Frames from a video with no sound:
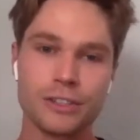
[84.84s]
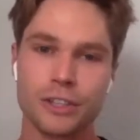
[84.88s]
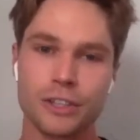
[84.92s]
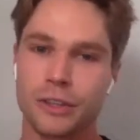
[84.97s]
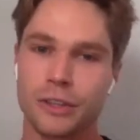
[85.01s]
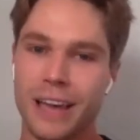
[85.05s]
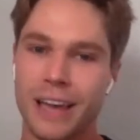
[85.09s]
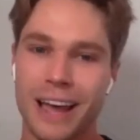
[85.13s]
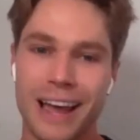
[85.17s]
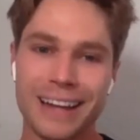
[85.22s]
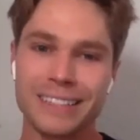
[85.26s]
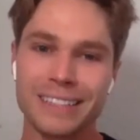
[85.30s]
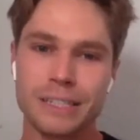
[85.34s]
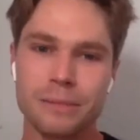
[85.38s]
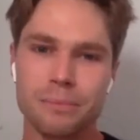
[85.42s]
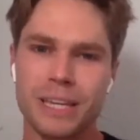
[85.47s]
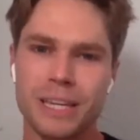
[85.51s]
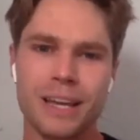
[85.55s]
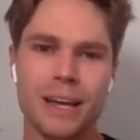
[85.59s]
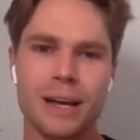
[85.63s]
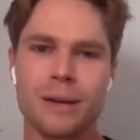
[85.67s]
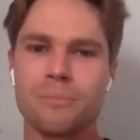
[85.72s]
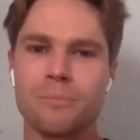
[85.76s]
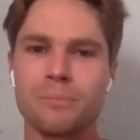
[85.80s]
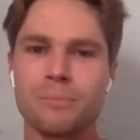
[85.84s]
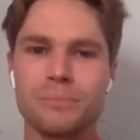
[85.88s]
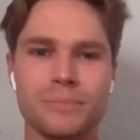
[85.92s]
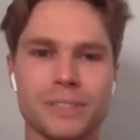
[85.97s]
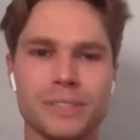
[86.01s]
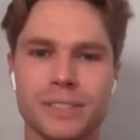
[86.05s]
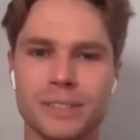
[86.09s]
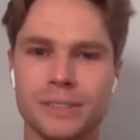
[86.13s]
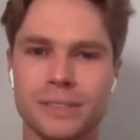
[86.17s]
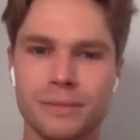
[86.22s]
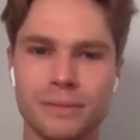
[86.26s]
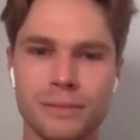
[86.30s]
So the acting becomes
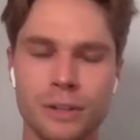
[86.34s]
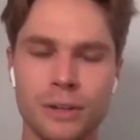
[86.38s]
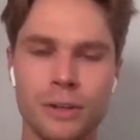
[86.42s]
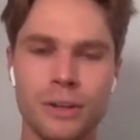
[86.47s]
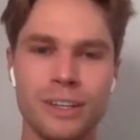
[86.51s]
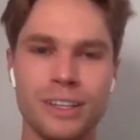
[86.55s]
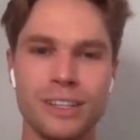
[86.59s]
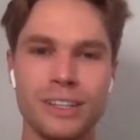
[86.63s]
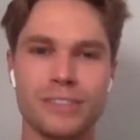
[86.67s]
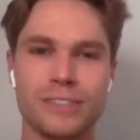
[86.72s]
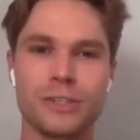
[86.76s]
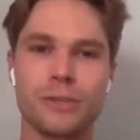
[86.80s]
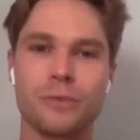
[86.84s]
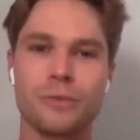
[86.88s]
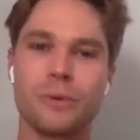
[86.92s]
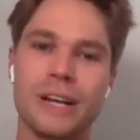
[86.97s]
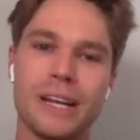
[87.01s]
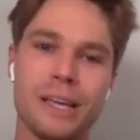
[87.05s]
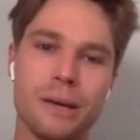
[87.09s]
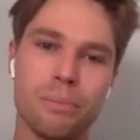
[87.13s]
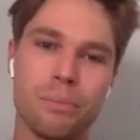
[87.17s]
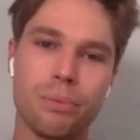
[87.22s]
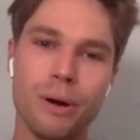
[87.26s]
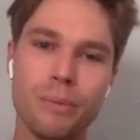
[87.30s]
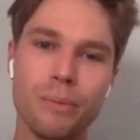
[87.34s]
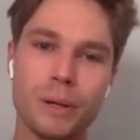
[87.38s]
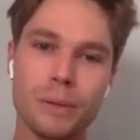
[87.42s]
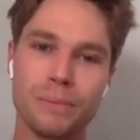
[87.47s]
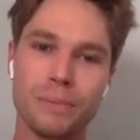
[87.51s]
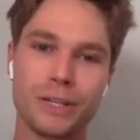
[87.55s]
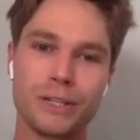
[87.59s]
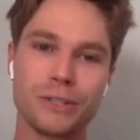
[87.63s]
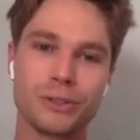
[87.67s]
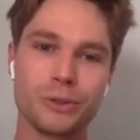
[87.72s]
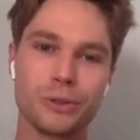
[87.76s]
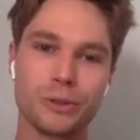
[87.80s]
it's not really a
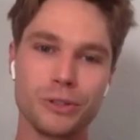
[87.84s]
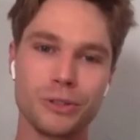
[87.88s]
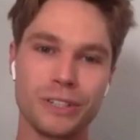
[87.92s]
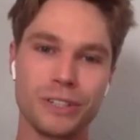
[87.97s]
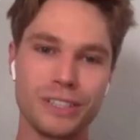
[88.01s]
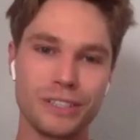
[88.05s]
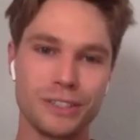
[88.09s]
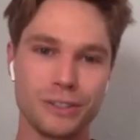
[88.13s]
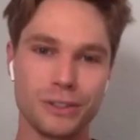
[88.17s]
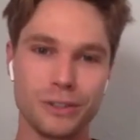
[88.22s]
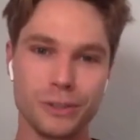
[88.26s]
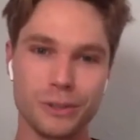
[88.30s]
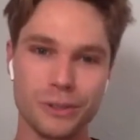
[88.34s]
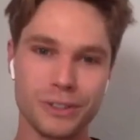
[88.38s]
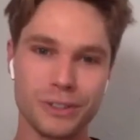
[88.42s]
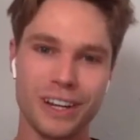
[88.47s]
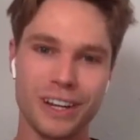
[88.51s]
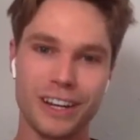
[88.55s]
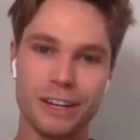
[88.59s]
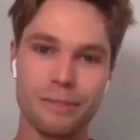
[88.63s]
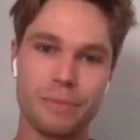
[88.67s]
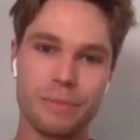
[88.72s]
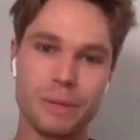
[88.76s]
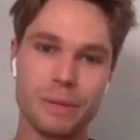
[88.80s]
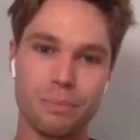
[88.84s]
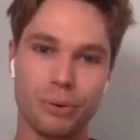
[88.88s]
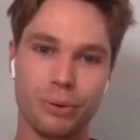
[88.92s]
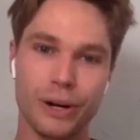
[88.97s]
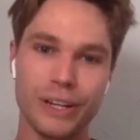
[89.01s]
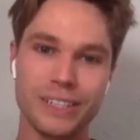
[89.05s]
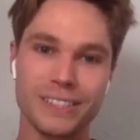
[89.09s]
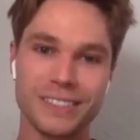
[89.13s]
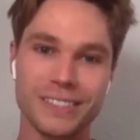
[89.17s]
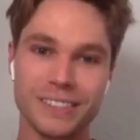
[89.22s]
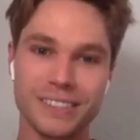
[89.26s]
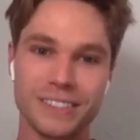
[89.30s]
problem because all you need to do is kind of be
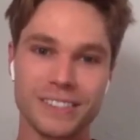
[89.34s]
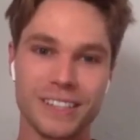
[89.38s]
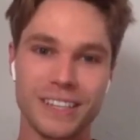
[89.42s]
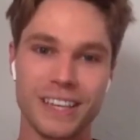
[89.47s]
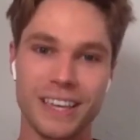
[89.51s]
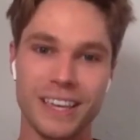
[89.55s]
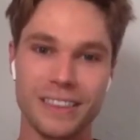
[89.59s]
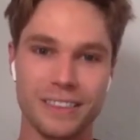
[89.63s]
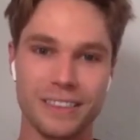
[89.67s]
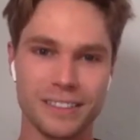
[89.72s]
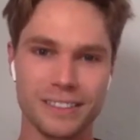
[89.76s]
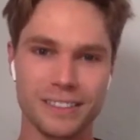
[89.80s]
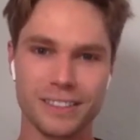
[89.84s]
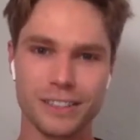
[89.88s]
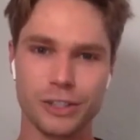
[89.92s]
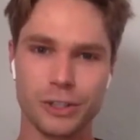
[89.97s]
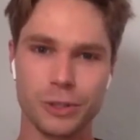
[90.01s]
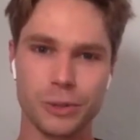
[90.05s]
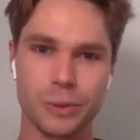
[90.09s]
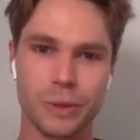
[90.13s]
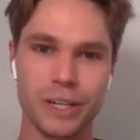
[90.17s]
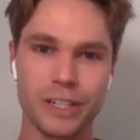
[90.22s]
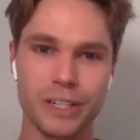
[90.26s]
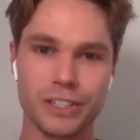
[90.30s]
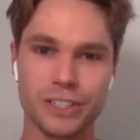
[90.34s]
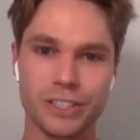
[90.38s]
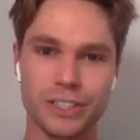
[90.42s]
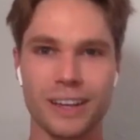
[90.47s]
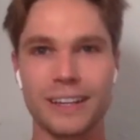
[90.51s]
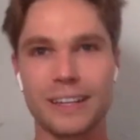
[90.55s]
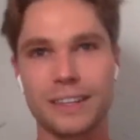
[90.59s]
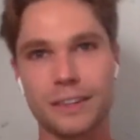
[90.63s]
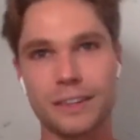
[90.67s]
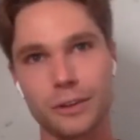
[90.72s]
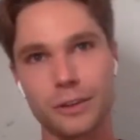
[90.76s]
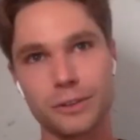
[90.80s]
present in the situation,
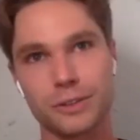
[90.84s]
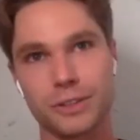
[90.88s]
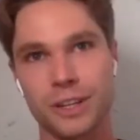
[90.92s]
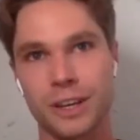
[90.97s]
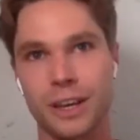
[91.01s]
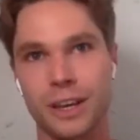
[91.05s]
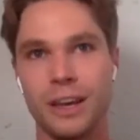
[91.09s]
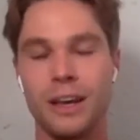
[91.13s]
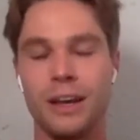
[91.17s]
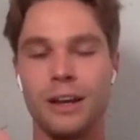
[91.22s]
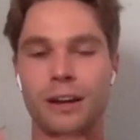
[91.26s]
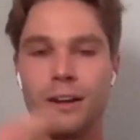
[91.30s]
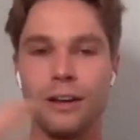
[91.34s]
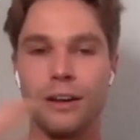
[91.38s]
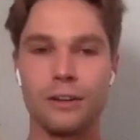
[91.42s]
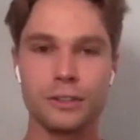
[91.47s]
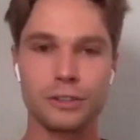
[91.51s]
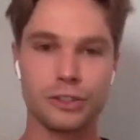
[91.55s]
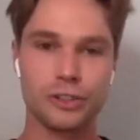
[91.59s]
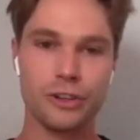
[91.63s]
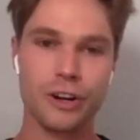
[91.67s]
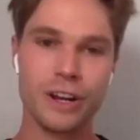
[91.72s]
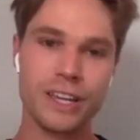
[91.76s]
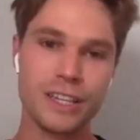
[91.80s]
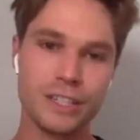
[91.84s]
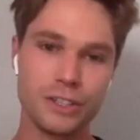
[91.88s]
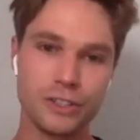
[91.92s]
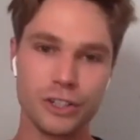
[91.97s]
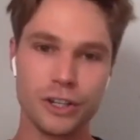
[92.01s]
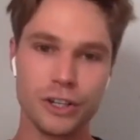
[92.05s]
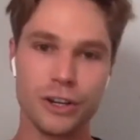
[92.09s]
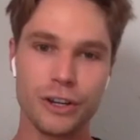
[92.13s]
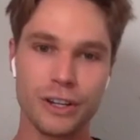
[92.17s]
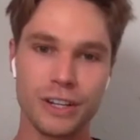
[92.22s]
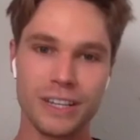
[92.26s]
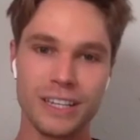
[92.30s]
like those long train
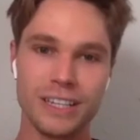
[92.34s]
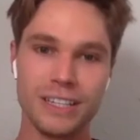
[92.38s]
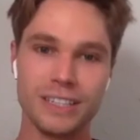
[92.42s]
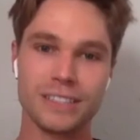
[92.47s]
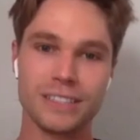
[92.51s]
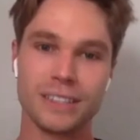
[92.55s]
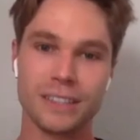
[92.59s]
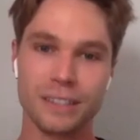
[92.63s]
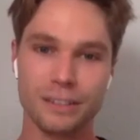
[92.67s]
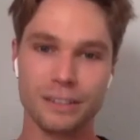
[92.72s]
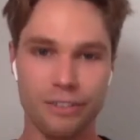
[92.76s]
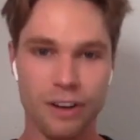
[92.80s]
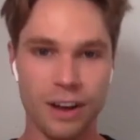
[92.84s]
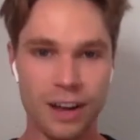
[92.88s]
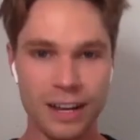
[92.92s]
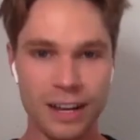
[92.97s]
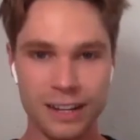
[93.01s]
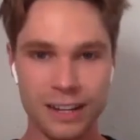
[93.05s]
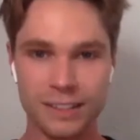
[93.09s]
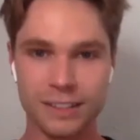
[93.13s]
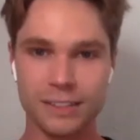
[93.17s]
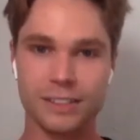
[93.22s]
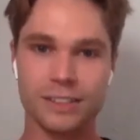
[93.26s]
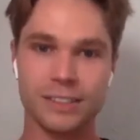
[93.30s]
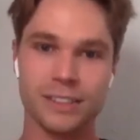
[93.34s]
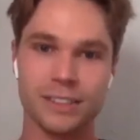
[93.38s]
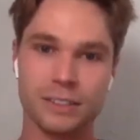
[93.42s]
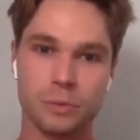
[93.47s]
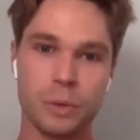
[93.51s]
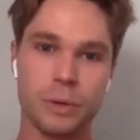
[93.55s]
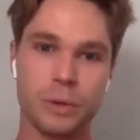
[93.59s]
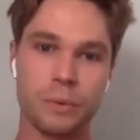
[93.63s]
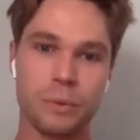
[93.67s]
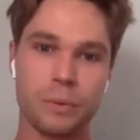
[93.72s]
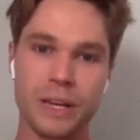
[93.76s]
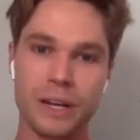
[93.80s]
journeys and the violence
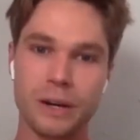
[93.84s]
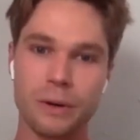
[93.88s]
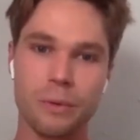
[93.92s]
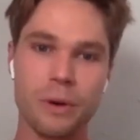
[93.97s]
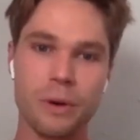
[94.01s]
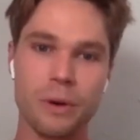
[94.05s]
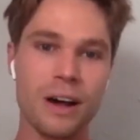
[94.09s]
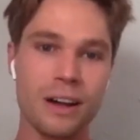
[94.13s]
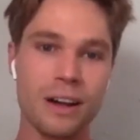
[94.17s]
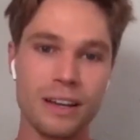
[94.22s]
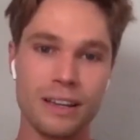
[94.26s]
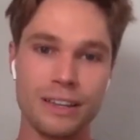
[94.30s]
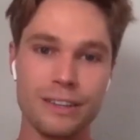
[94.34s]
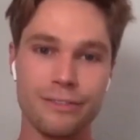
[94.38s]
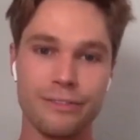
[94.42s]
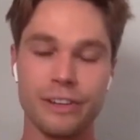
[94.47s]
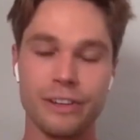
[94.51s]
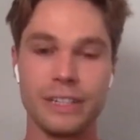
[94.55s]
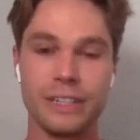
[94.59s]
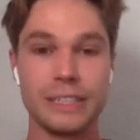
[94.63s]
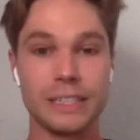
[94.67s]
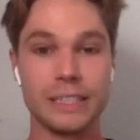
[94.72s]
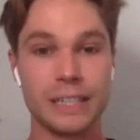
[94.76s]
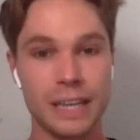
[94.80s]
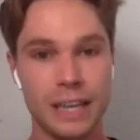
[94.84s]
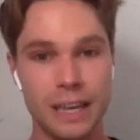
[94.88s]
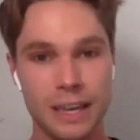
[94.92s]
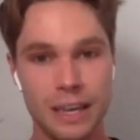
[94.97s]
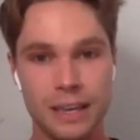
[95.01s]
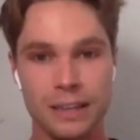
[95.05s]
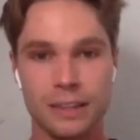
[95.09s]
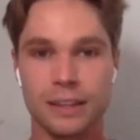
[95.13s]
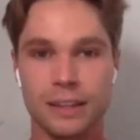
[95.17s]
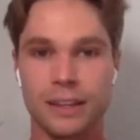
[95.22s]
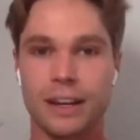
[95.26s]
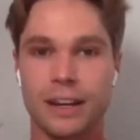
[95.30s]
when we arrive and
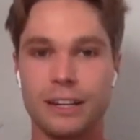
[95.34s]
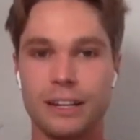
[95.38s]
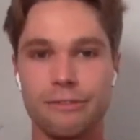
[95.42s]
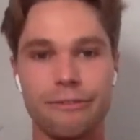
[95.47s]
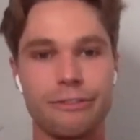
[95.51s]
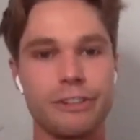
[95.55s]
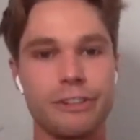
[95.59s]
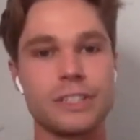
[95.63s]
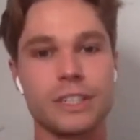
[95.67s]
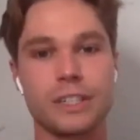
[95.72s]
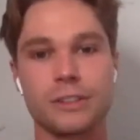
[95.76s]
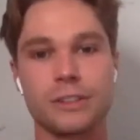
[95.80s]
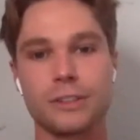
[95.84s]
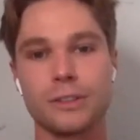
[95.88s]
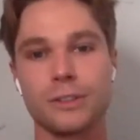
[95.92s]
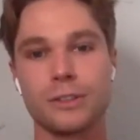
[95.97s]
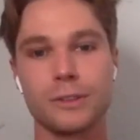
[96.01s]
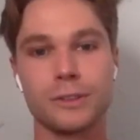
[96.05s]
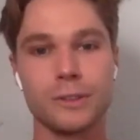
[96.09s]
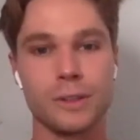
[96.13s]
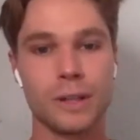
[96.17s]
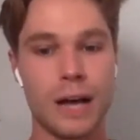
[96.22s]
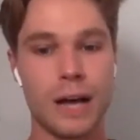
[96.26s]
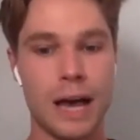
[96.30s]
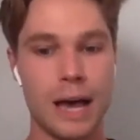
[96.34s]
the kind of physical